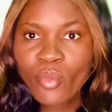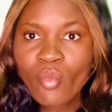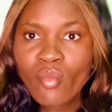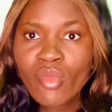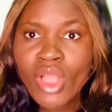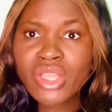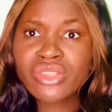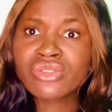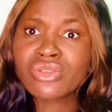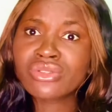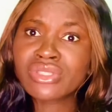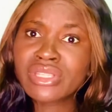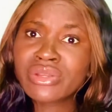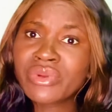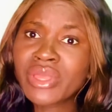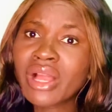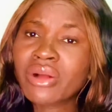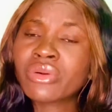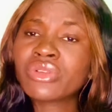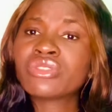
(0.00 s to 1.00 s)
So today we are
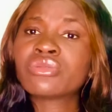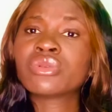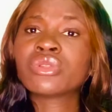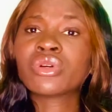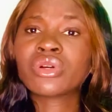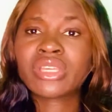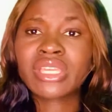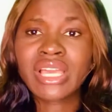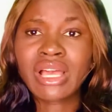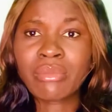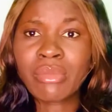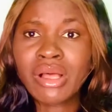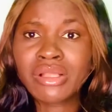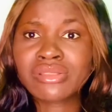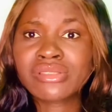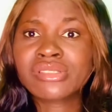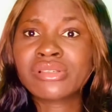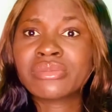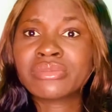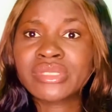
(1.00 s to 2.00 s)
going to be talking about
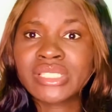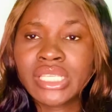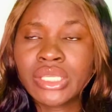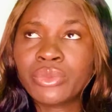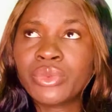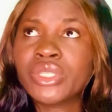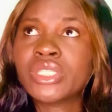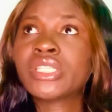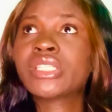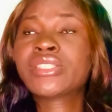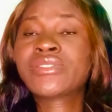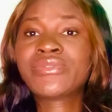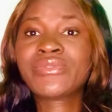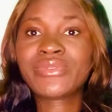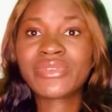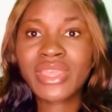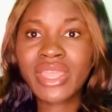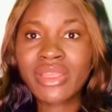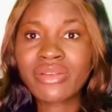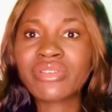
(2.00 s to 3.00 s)
something which is
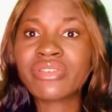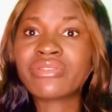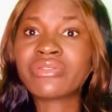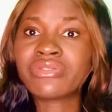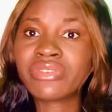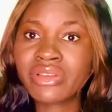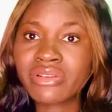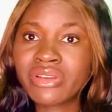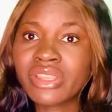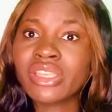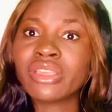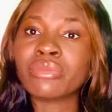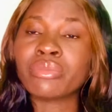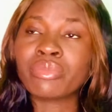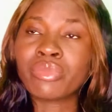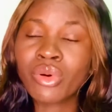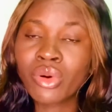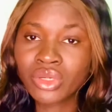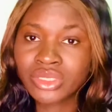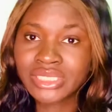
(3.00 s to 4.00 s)
very
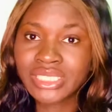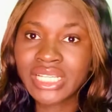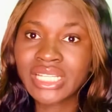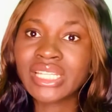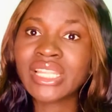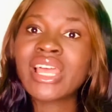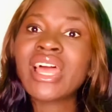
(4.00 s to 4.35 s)
important,